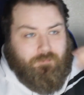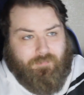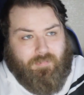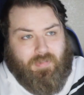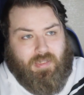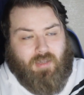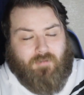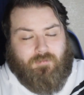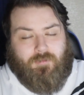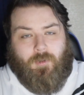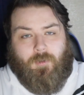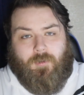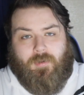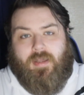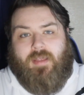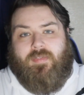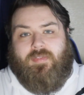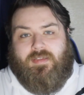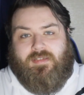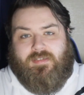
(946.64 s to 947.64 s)
he offloaded
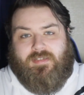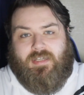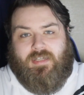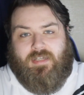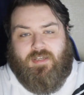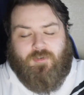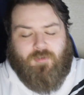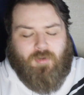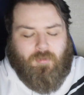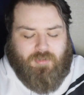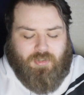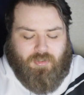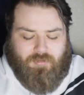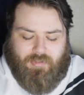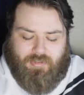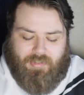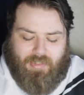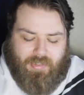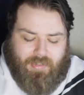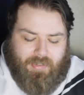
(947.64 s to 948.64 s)
it and then Senior dropped it on
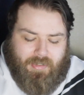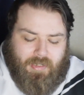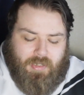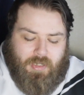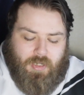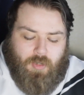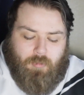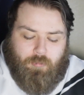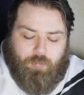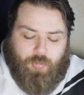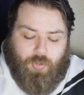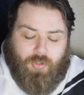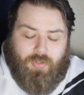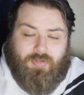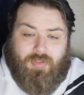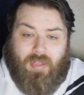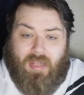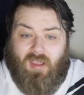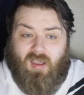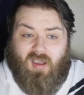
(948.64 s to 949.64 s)
the line. But
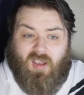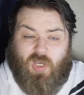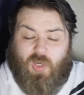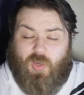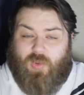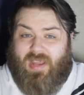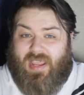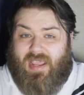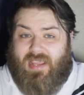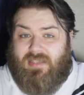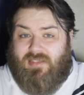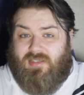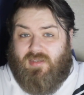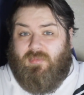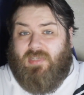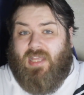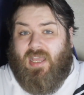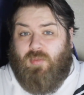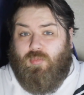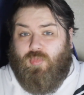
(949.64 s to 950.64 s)
they are creating some
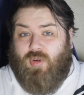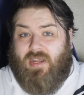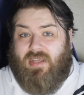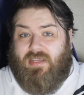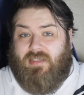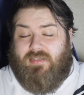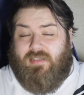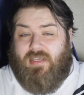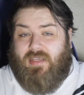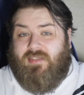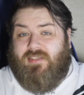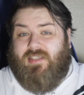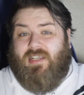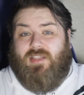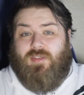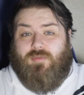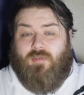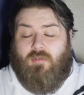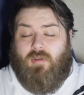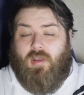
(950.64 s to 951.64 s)
line breaks inside
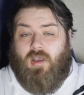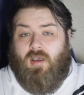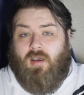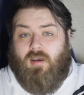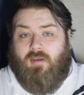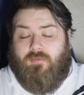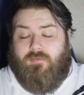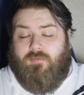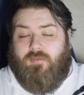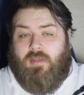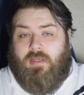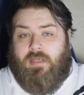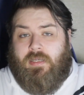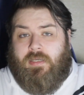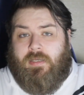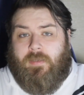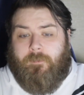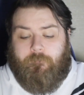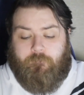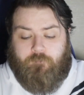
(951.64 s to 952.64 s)
their own half,
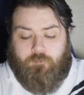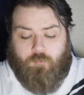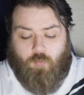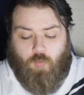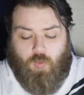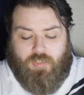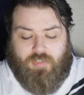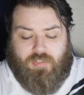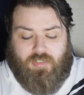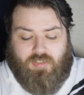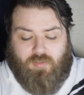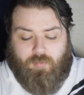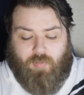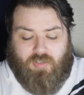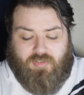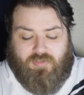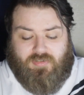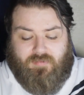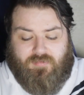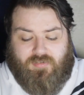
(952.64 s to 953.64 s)
which is a
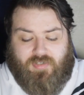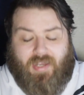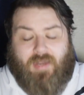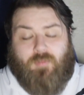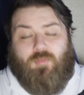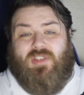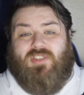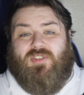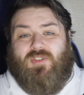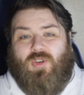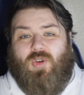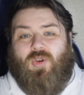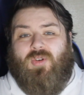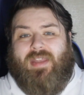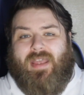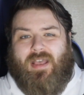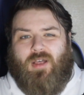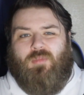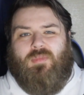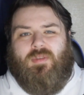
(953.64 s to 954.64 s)
positive sign, which could
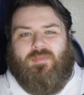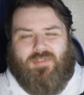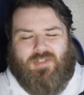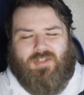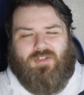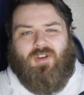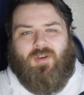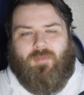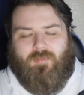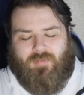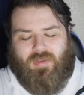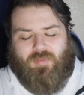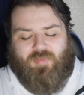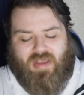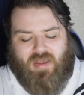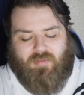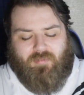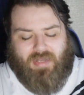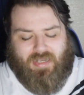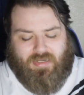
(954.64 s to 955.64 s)
help them to not be
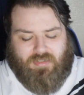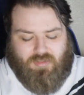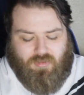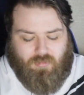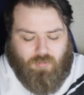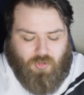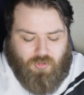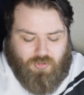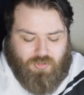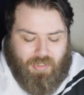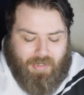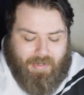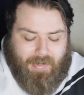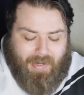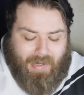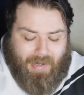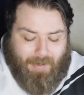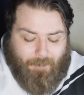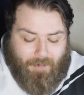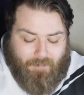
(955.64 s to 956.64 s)
pinned back so much.
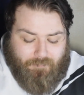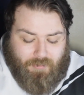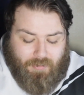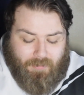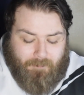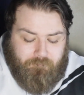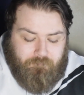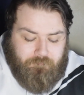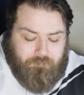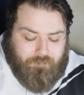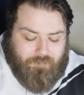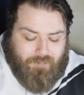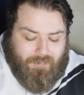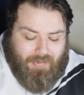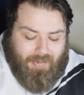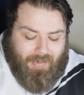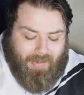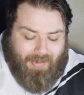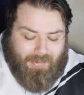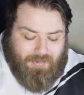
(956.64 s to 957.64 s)
However,
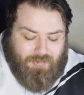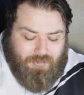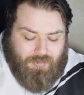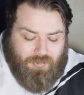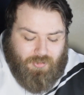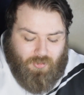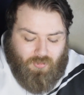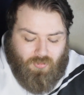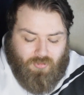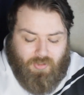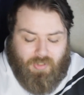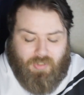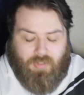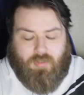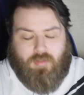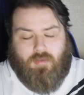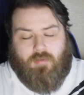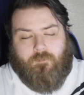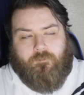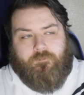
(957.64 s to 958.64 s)
I do
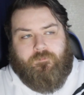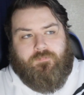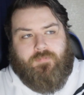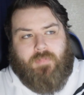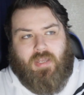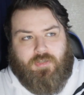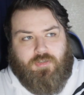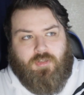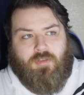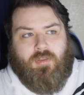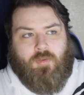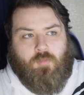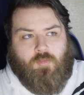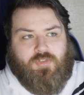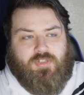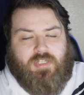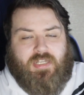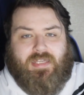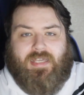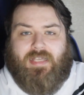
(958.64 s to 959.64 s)
think we'll
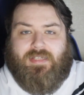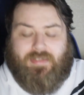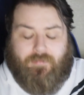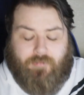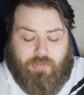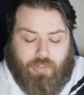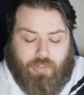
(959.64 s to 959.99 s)
see Cass have a